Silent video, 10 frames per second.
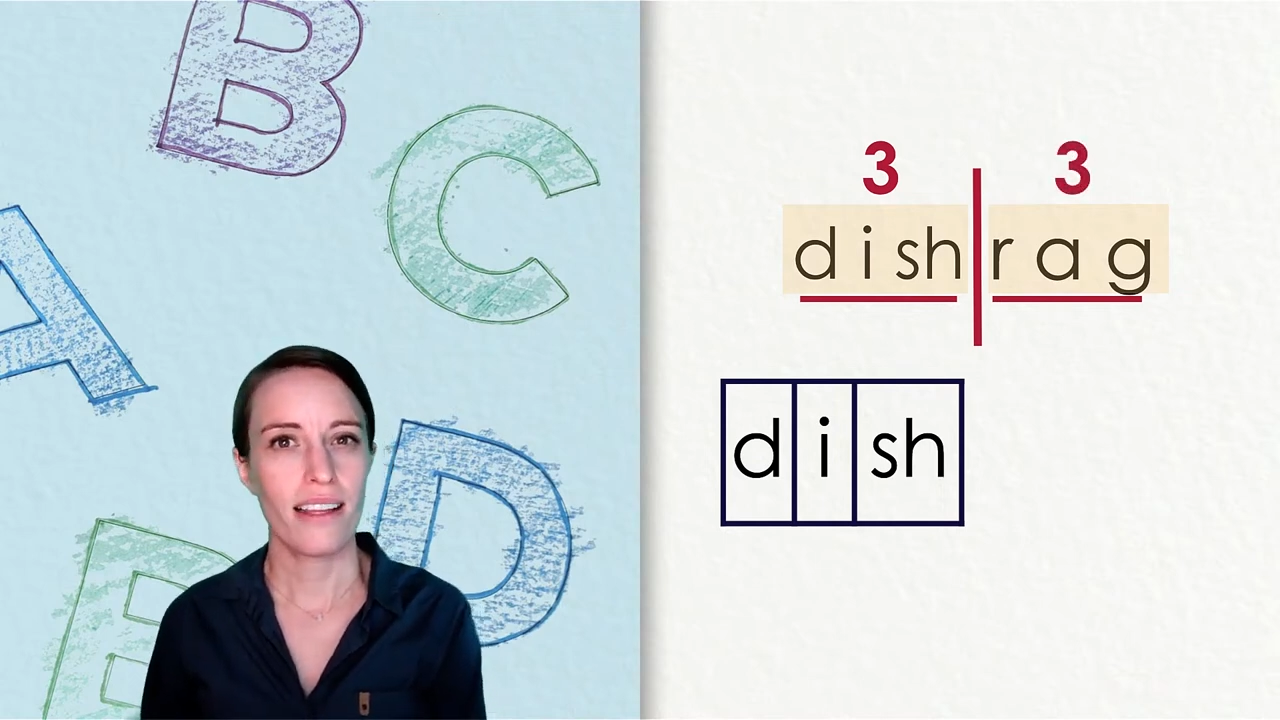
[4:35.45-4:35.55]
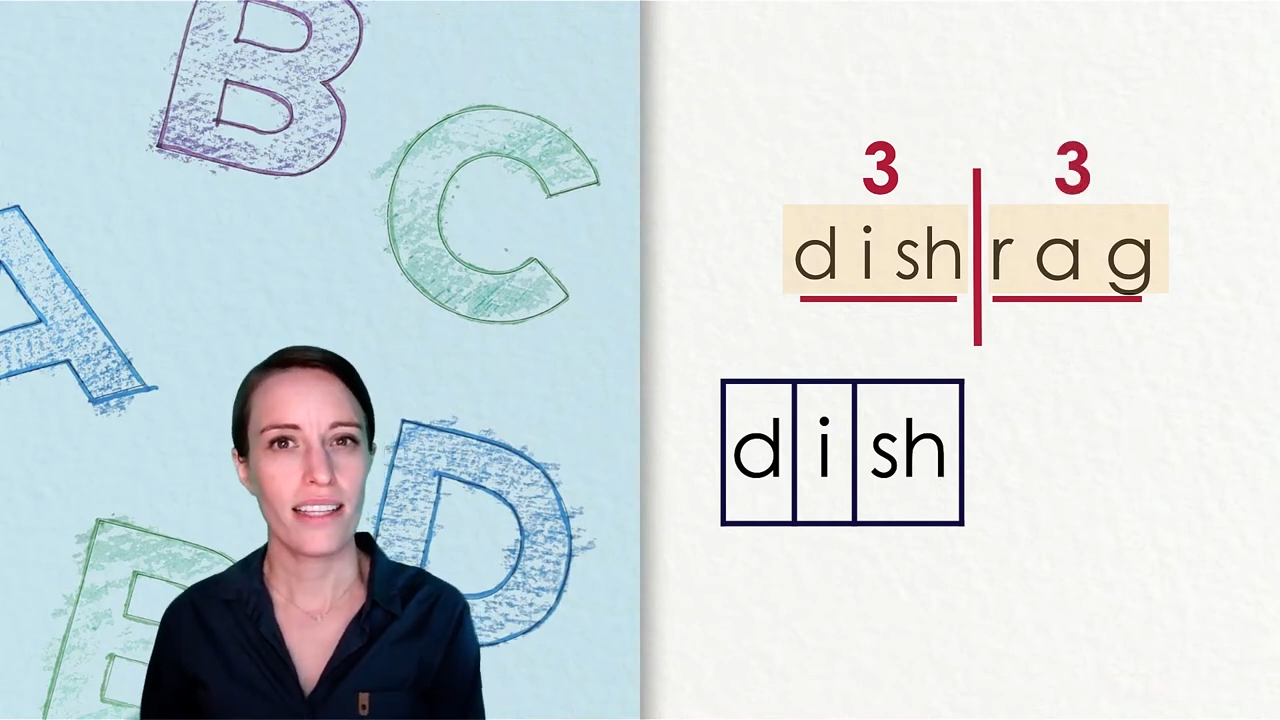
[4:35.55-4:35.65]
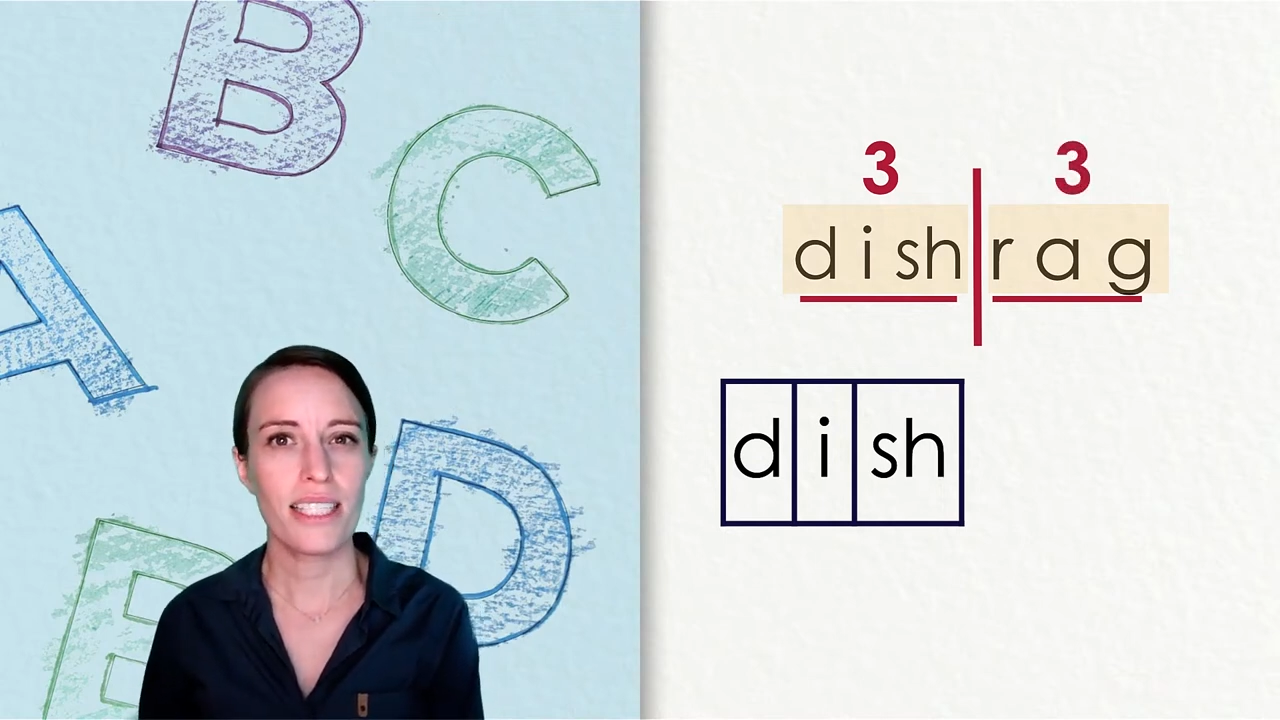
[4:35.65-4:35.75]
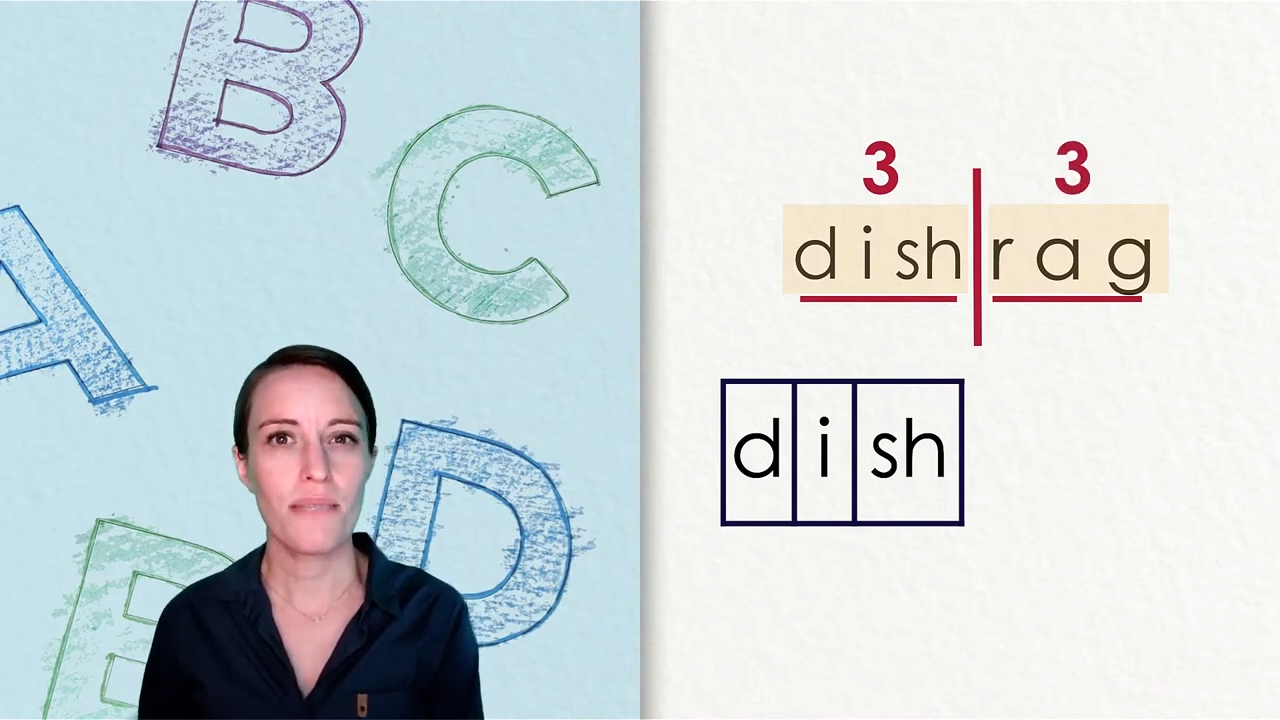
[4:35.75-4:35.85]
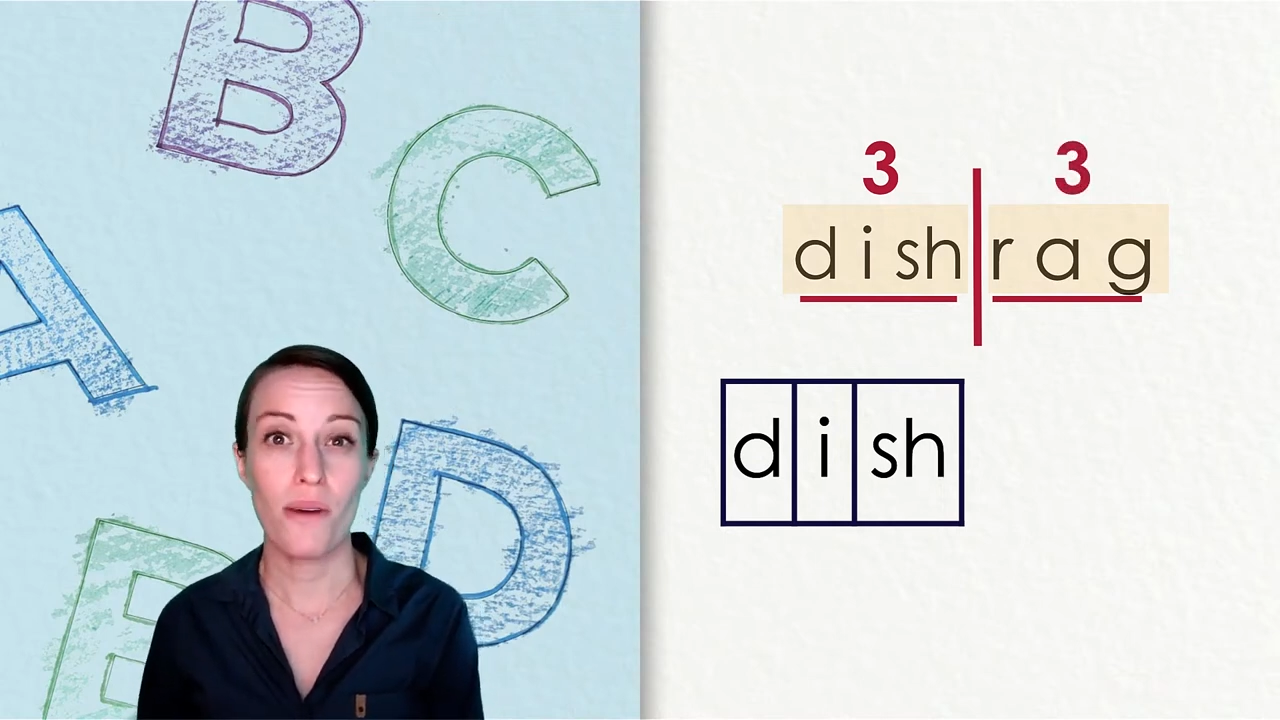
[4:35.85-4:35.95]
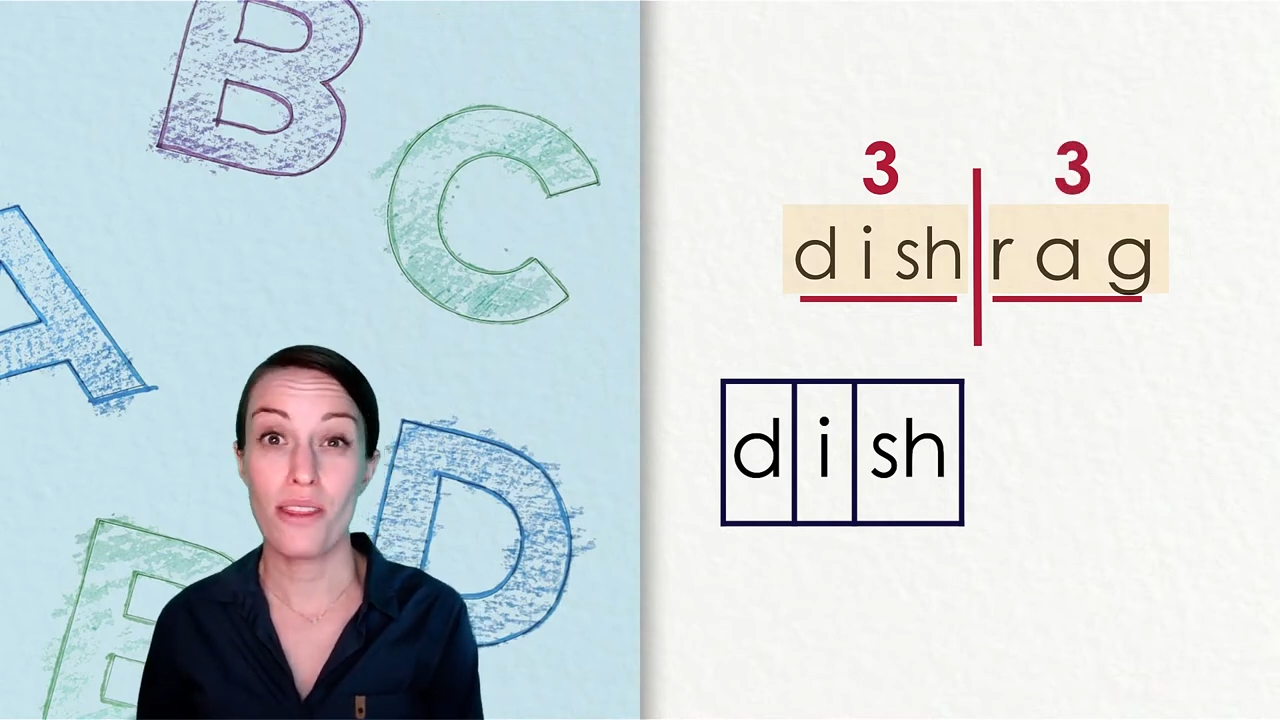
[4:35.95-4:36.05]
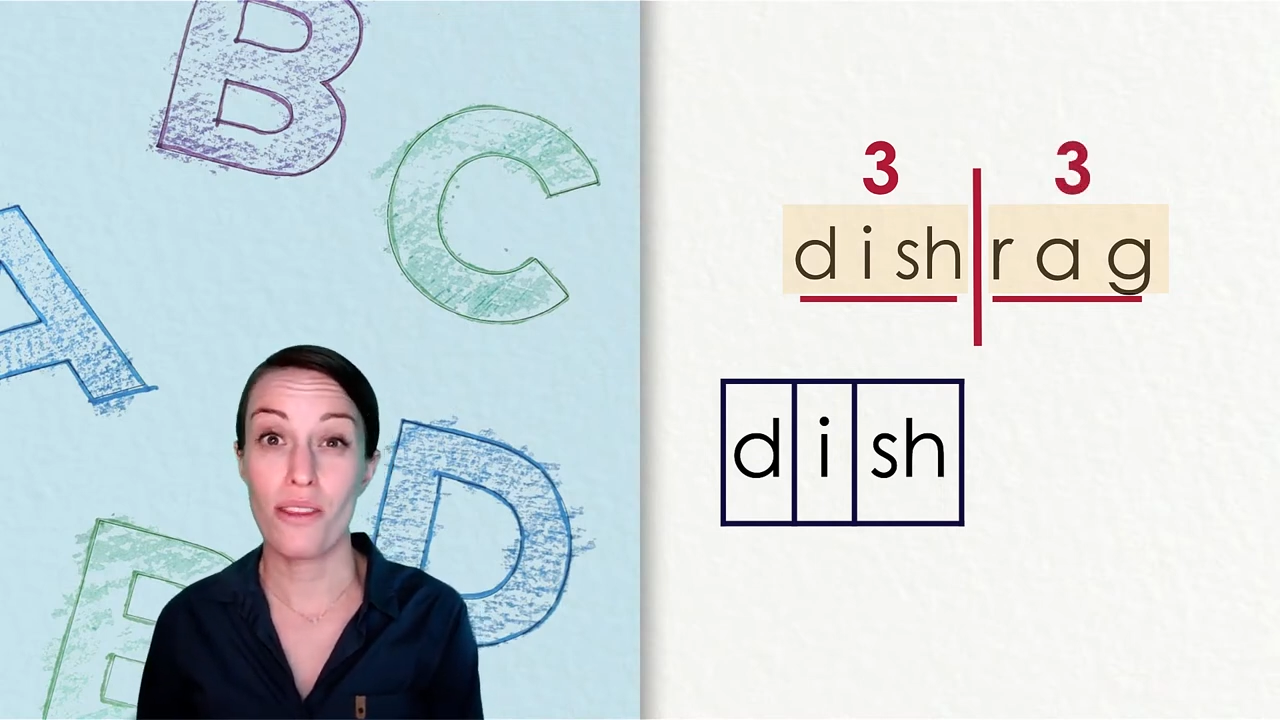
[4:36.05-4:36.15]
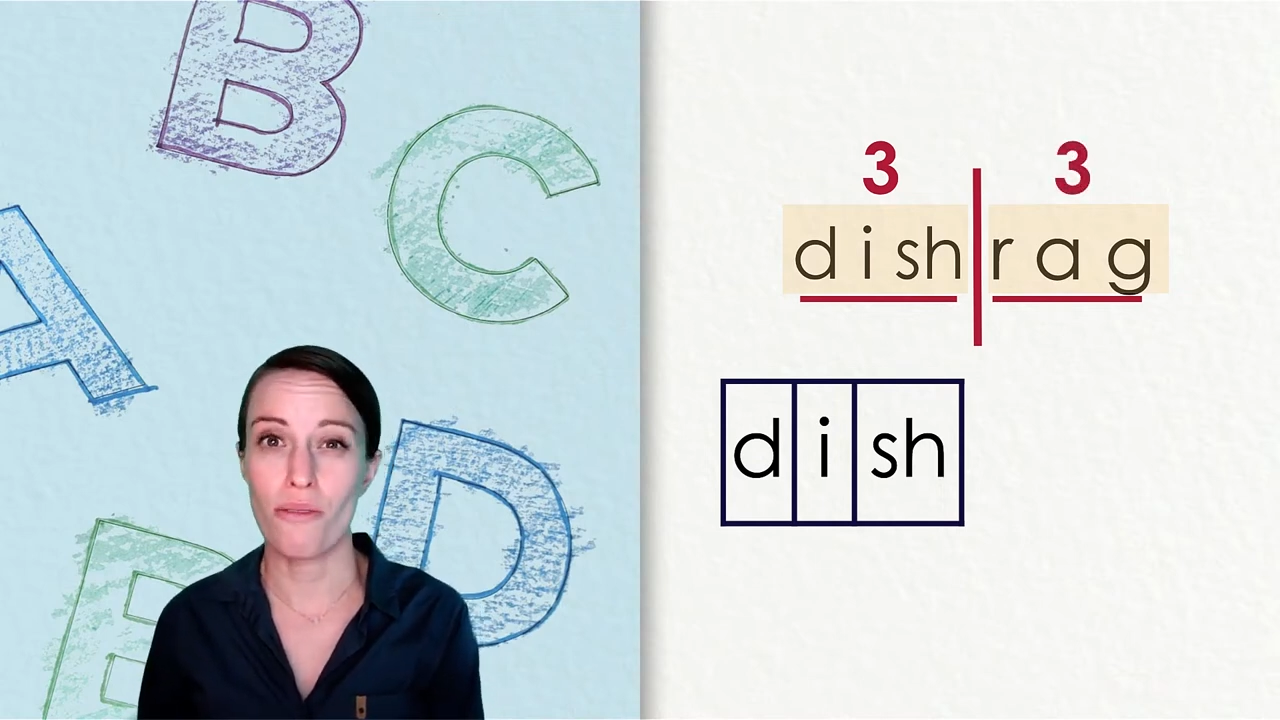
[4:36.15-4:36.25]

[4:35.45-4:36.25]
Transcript: Let's put